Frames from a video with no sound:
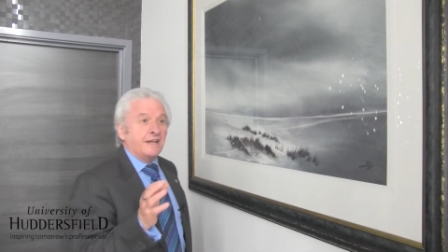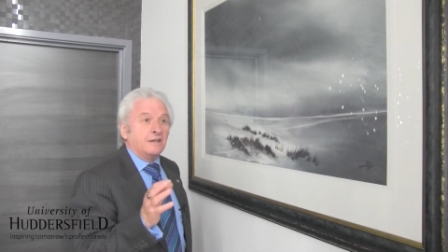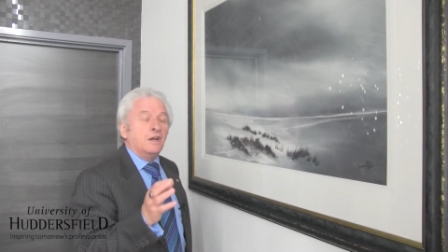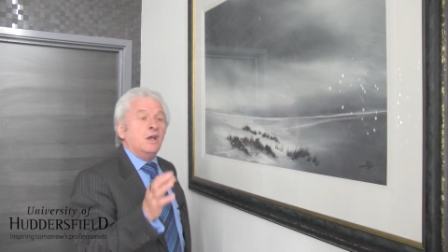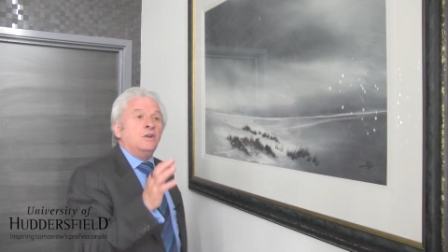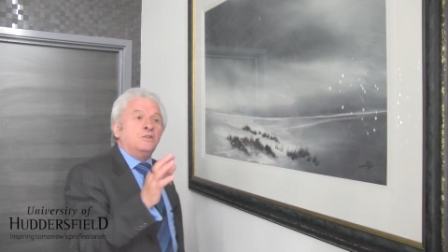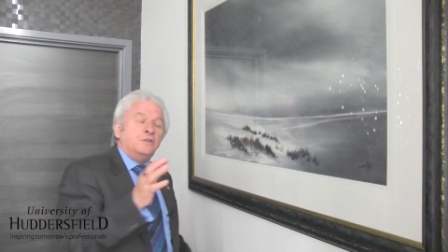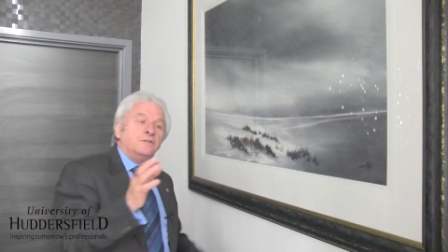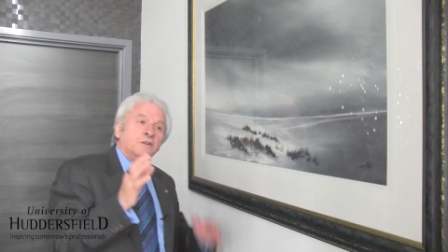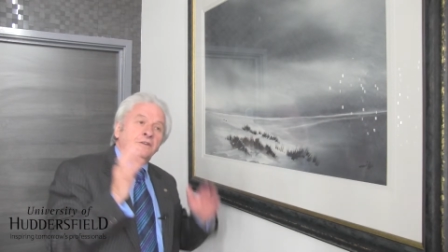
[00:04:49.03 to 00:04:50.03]
second. So
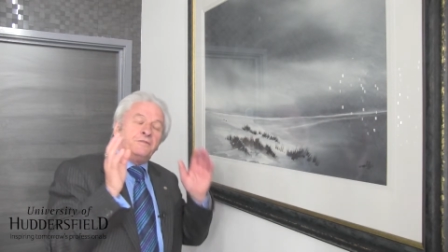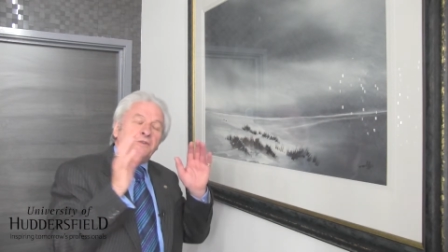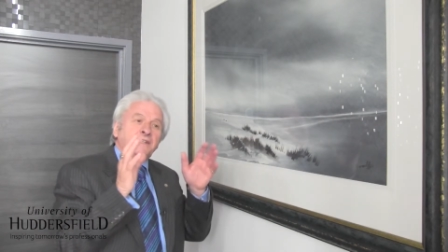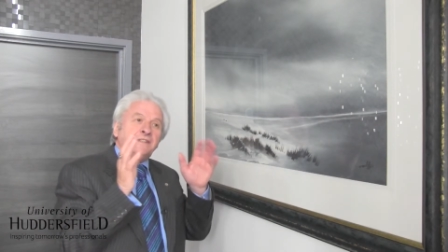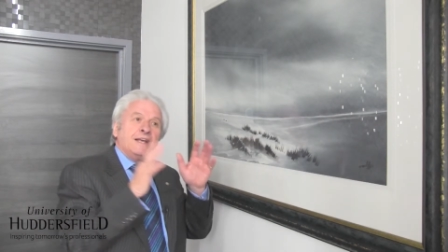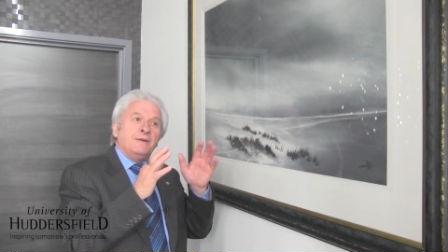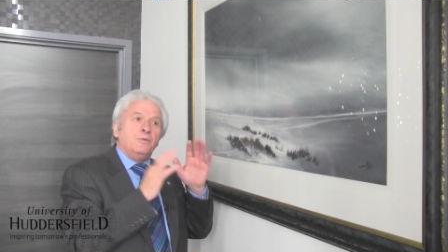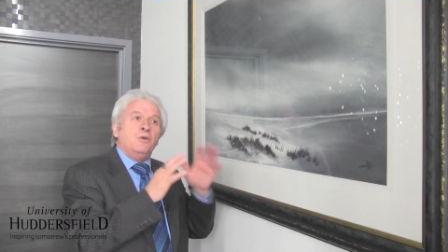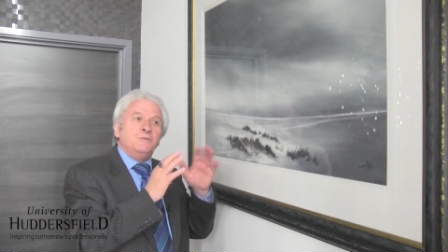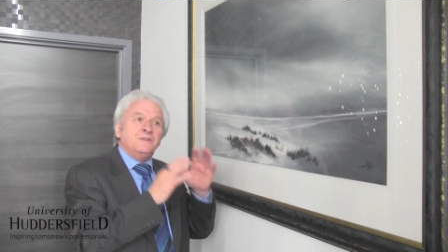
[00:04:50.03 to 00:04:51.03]
you've got to freeze that
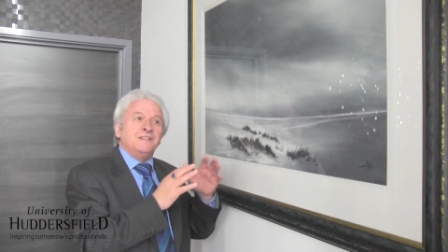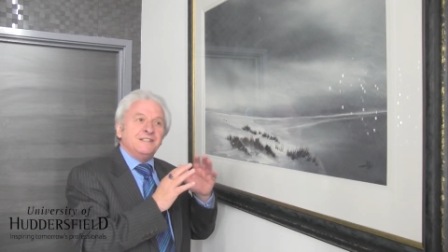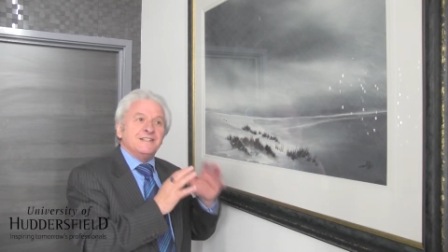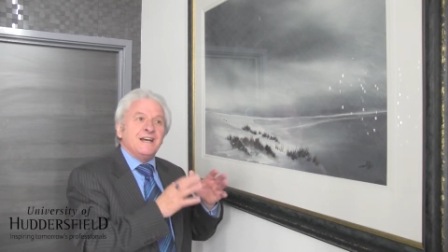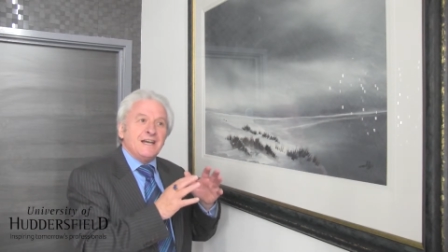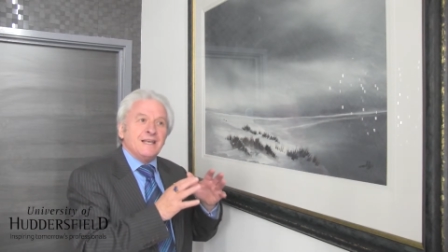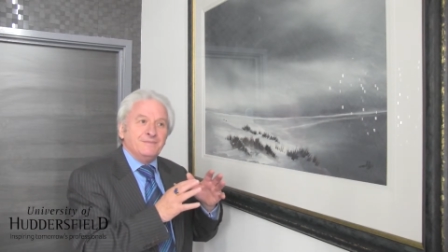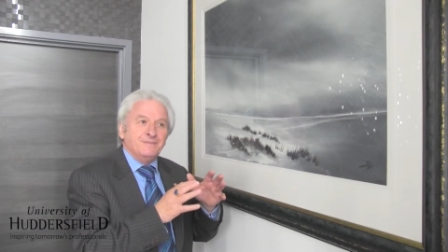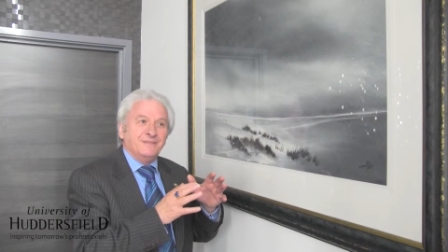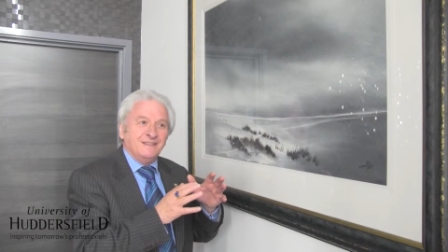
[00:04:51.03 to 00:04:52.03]
moment in
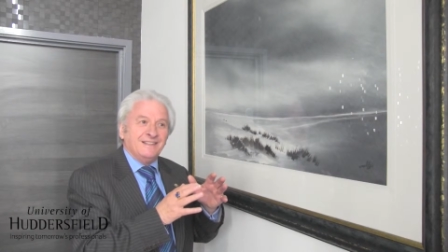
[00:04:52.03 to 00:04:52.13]
time.